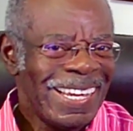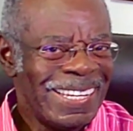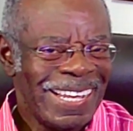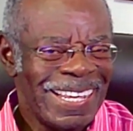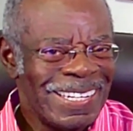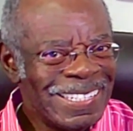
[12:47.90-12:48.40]

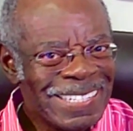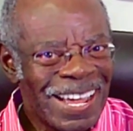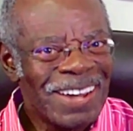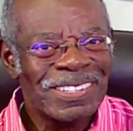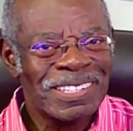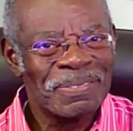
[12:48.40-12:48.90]
and, and
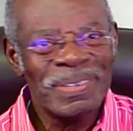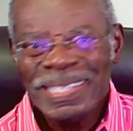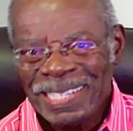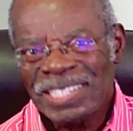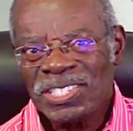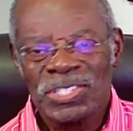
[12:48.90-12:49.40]
now the
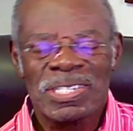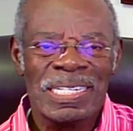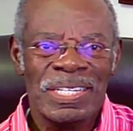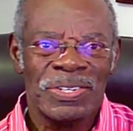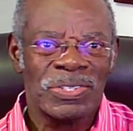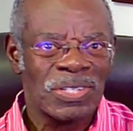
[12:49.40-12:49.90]
religious
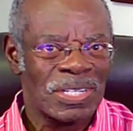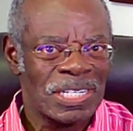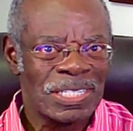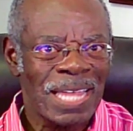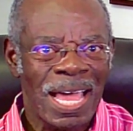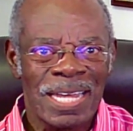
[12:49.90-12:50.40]
leaders are
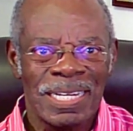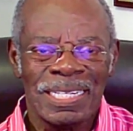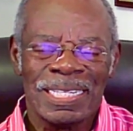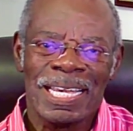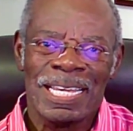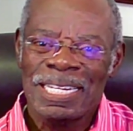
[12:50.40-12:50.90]

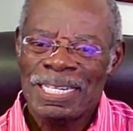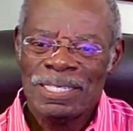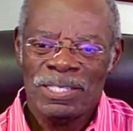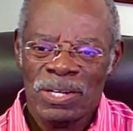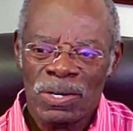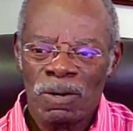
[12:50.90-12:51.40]
deciding that
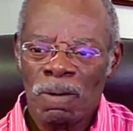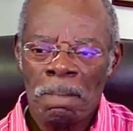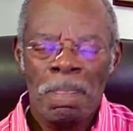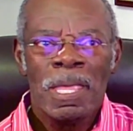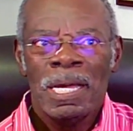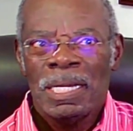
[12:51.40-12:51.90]

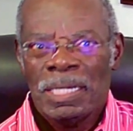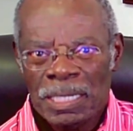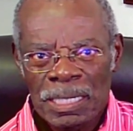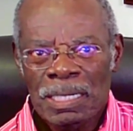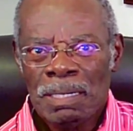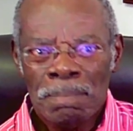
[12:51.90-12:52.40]
no,
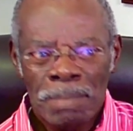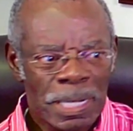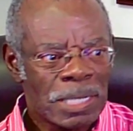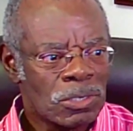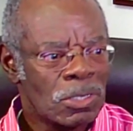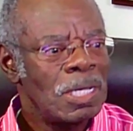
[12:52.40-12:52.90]
he
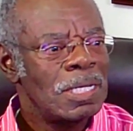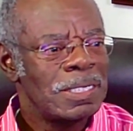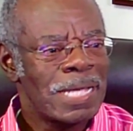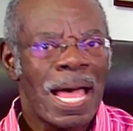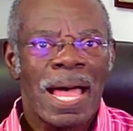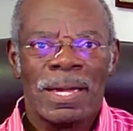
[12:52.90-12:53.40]
must
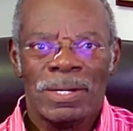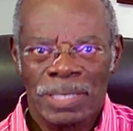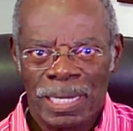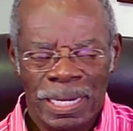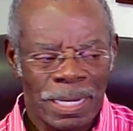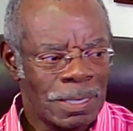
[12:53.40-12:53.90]
die
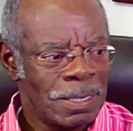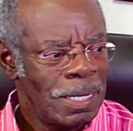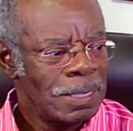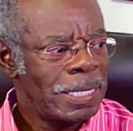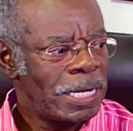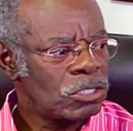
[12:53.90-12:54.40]
again.
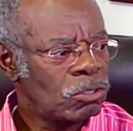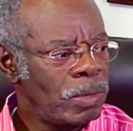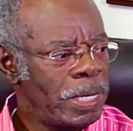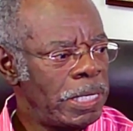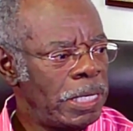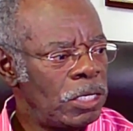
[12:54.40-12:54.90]
That's the
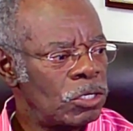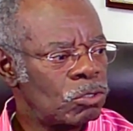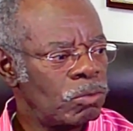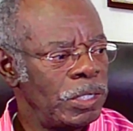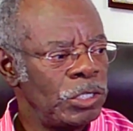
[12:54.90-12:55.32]
way it is